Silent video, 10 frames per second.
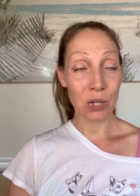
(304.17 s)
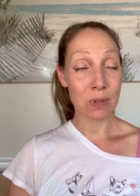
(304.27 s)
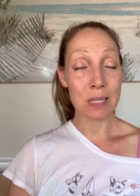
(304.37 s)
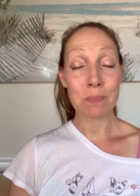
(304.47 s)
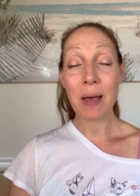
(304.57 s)

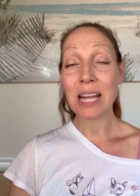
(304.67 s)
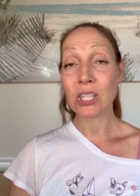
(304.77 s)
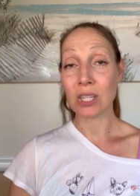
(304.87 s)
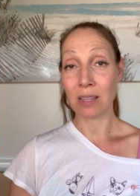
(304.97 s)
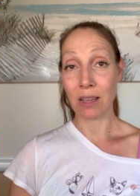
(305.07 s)

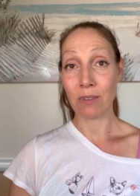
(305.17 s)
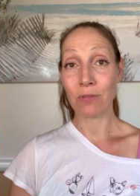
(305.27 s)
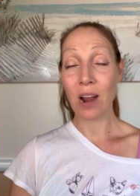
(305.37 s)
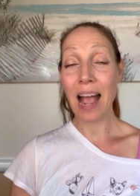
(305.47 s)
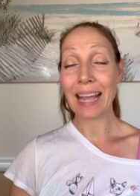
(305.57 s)
especially
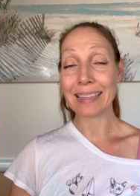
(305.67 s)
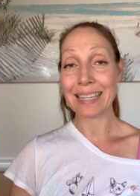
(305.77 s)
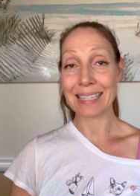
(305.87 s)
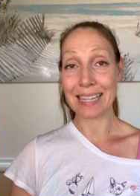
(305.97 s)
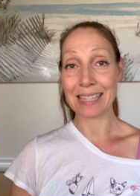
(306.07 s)
for
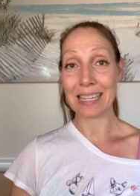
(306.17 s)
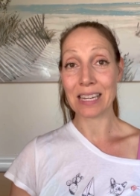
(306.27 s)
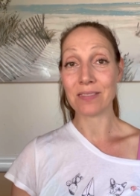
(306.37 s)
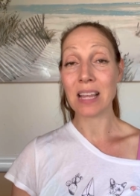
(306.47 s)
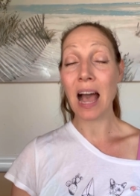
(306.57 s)
highly
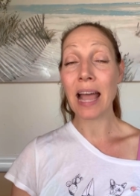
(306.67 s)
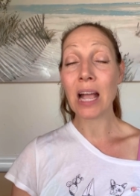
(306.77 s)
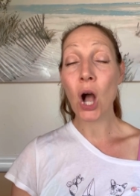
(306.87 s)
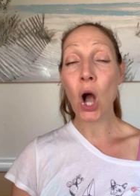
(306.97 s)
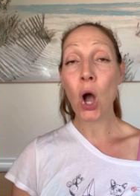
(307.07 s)
sensitives,
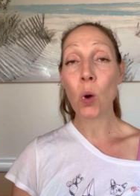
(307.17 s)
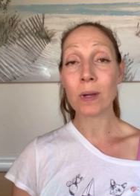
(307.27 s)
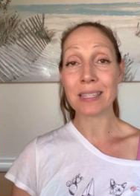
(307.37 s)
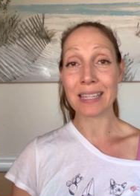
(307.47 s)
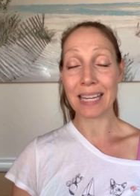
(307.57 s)
I
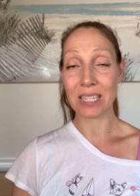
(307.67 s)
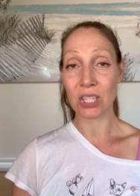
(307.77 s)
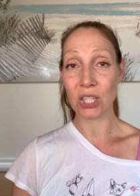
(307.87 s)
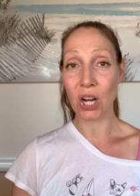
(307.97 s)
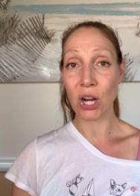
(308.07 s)
always like to
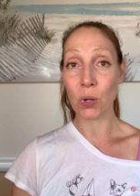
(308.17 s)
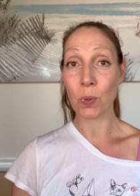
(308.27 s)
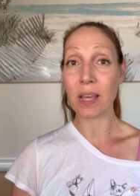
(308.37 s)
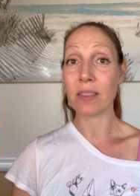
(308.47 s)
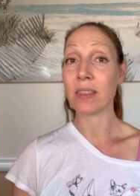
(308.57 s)
start
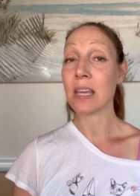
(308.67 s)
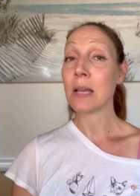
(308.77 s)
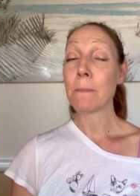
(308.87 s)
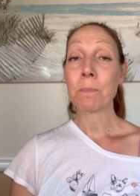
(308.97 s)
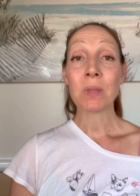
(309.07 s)
with
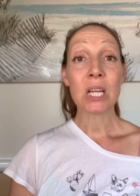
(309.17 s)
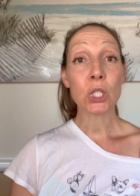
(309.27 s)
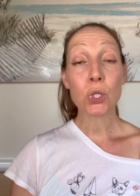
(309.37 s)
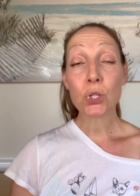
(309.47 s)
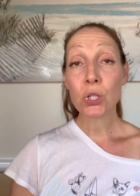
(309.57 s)

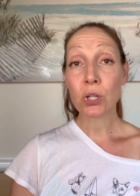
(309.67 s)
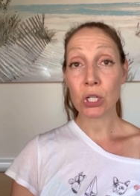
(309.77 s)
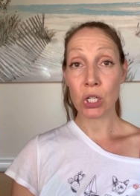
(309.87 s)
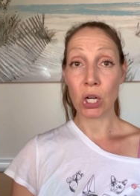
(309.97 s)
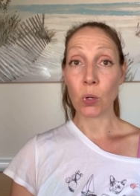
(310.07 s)

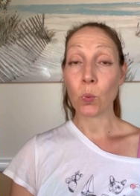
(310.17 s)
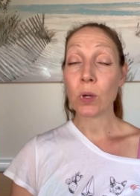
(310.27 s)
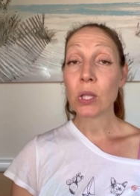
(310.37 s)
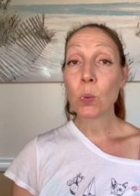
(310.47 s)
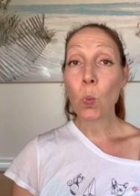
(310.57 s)
nutrition,
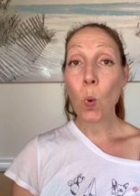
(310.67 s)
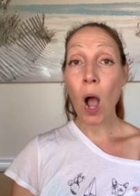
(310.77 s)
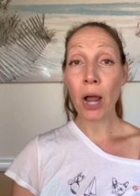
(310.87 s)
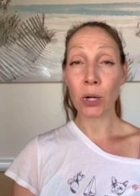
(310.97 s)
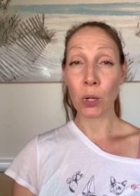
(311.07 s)
with
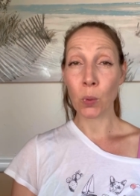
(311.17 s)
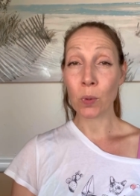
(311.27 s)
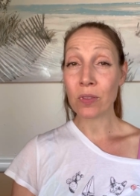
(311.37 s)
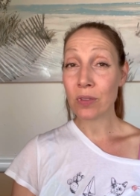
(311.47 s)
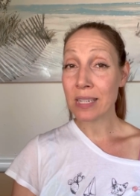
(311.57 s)
water,
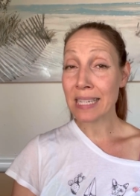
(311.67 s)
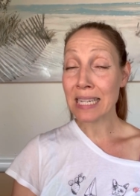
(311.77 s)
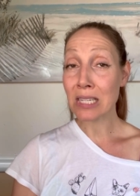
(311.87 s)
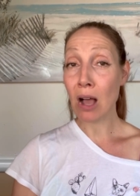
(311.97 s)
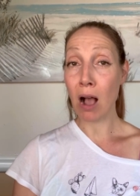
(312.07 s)
with
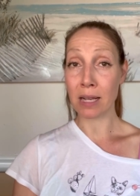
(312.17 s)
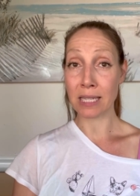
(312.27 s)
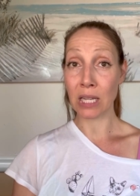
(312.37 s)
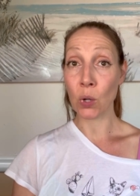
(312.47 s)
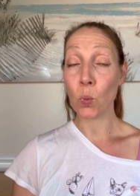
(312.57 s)

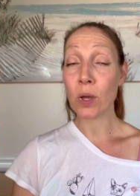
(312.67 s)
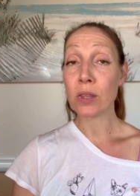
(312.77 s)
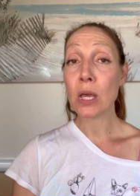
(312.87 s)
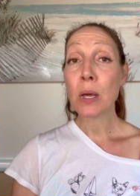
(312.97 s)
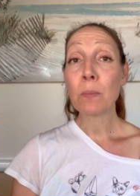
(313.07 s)
detoxing, with
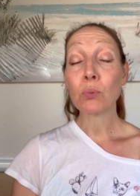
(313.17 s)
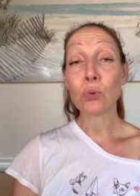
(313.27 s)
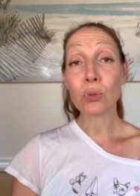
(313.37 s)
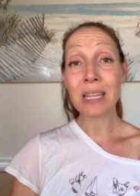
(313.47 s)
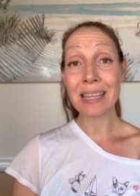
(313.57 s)

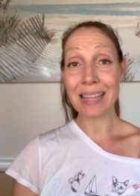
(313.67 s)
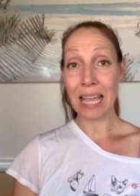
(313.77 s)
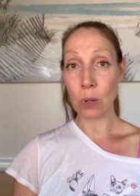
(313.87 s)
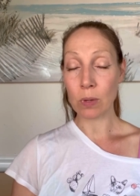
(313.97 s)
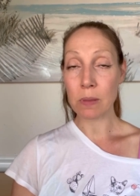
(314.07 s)

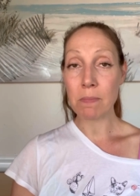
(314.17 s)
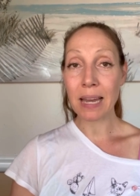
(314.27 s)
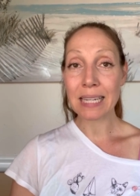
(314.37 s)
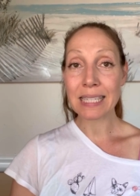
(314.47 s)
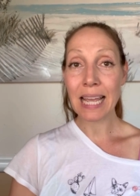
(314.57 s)
breathing, with
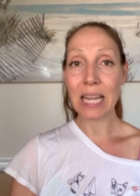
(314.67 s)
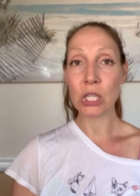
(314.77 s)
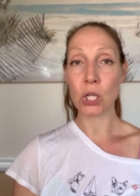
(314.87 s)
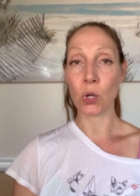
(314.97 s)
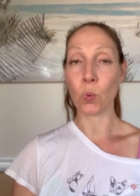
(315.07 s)

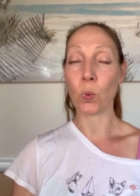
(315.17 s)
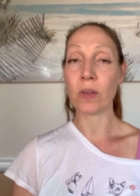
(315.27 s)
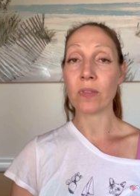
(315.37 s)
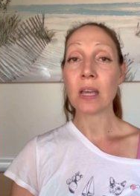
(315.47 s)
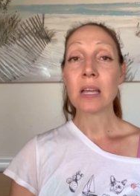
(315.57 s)
meditation, with,